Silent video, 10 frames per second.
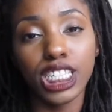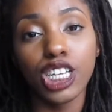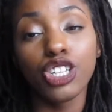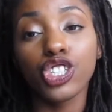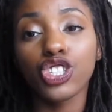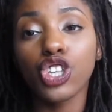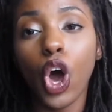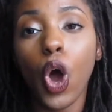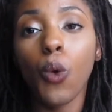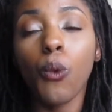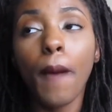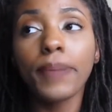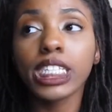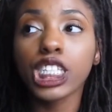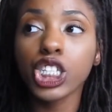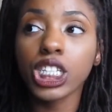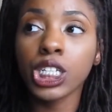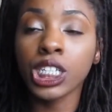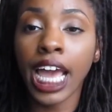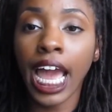So one
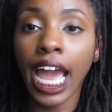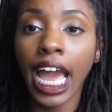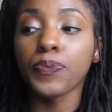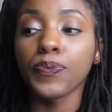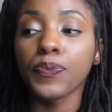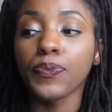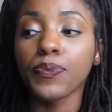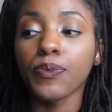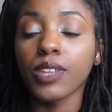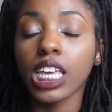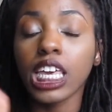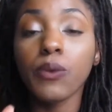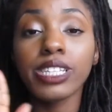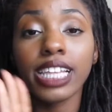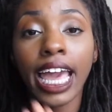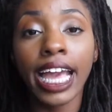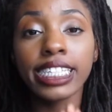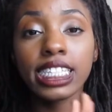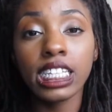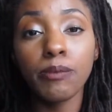particular day, he was laying
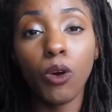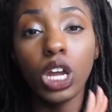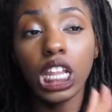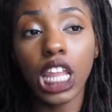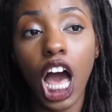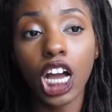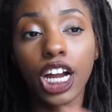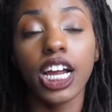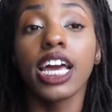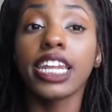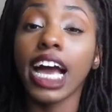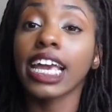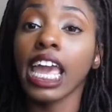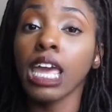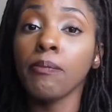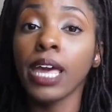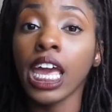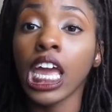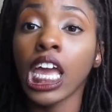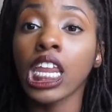asleep on a locker. Now I came
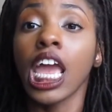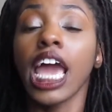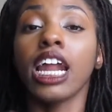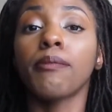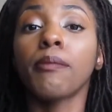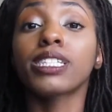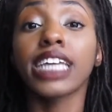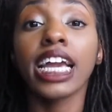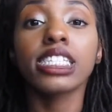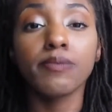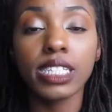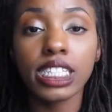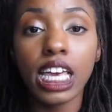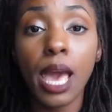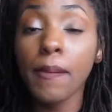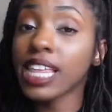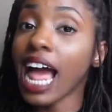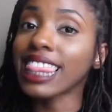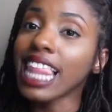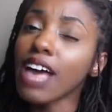in and I remember saying something to him and then
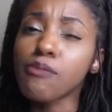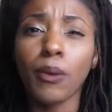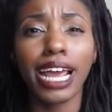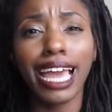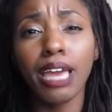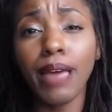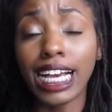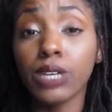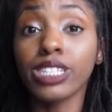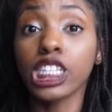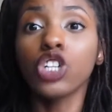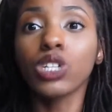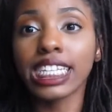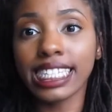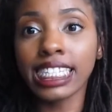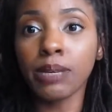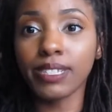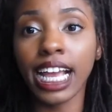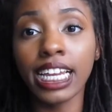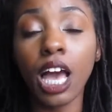I left. But when I came back, was literally asleep,
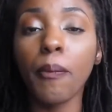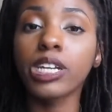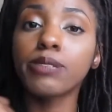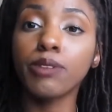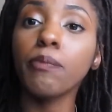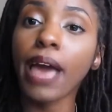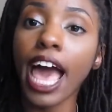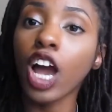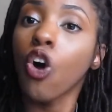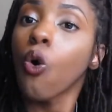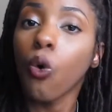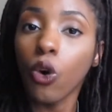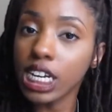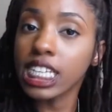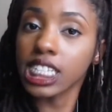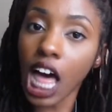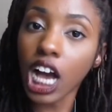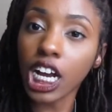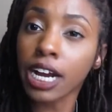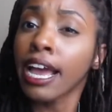standing up with his book bag on his
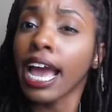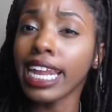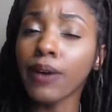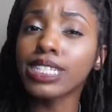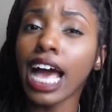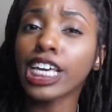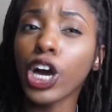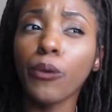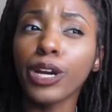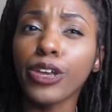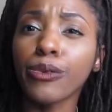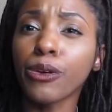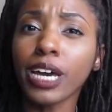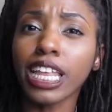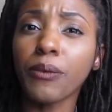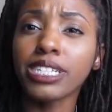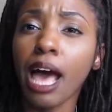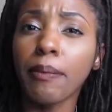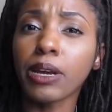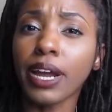locker. And I was like, yo, what are you doing? Like, what is
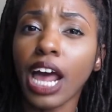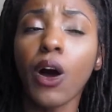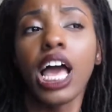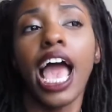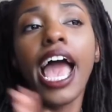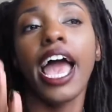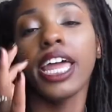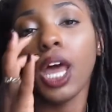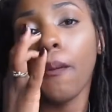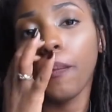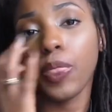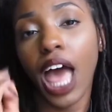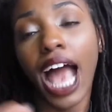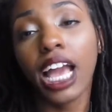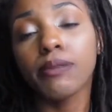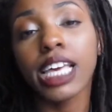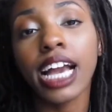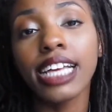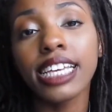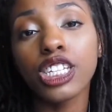happening right now? And I kept saying,
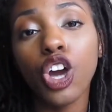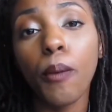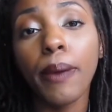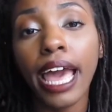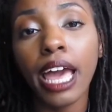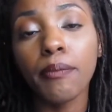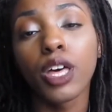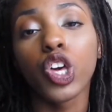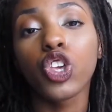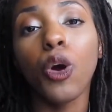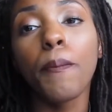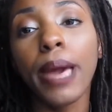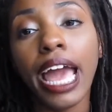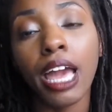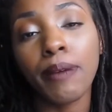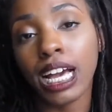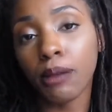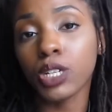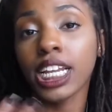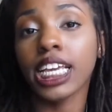I said, yo, babe, yo, babe. I
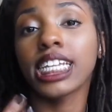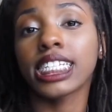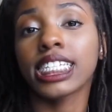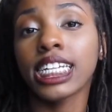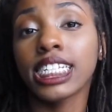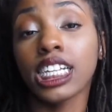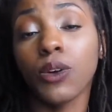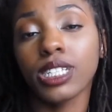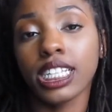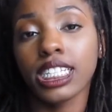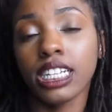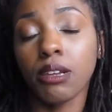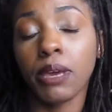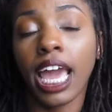kept trying to get his attention and he wasn't listening to me.